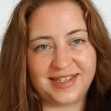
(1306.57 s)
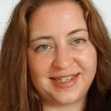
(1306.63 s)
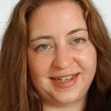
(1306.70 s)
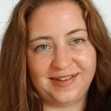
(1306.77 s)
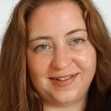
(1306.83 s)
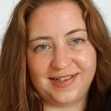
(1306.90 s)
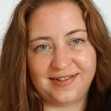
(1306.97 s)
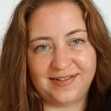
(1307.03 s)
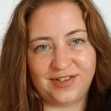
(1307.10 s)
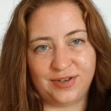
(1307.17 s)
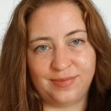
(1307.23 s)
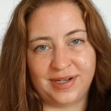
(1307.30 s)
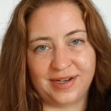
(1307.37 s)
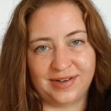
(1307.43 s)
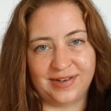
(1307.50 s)
see you soon,
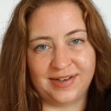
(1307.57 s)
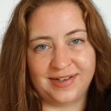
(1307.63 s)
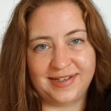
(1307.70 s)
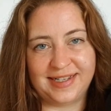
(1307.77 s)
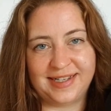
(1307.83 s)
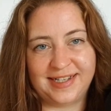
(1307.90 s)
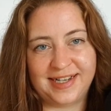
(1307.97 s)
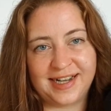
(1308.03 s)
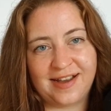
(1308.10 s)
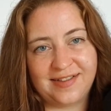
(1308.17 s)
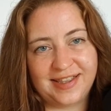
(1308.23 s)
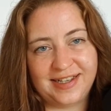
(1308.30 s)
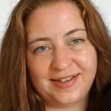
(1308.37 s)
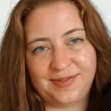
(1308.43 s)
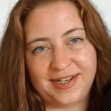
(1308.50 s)
German learners. Check out
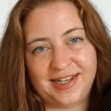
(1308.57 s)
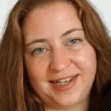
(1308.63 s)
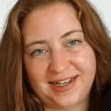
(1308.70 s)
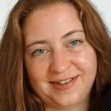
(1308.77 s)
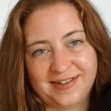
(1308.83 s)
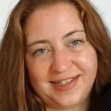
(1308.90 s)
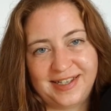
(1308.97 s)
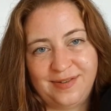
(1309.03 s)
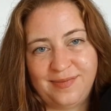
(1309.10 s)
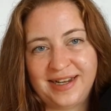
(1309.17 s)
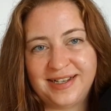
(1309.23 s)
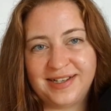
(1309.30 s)
these videos. You might